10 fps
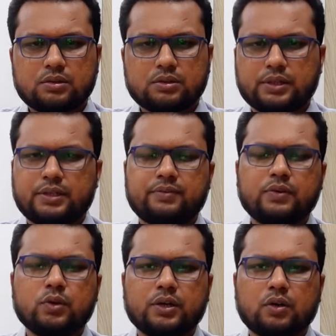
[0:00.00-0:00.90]
That if
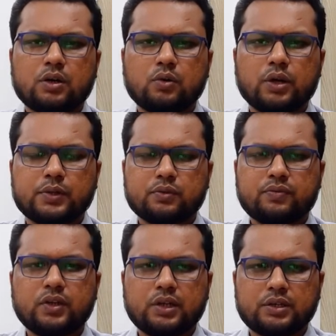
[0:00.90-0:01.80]
you are not going to
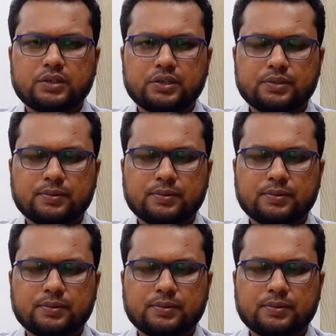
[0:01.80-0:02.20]
field,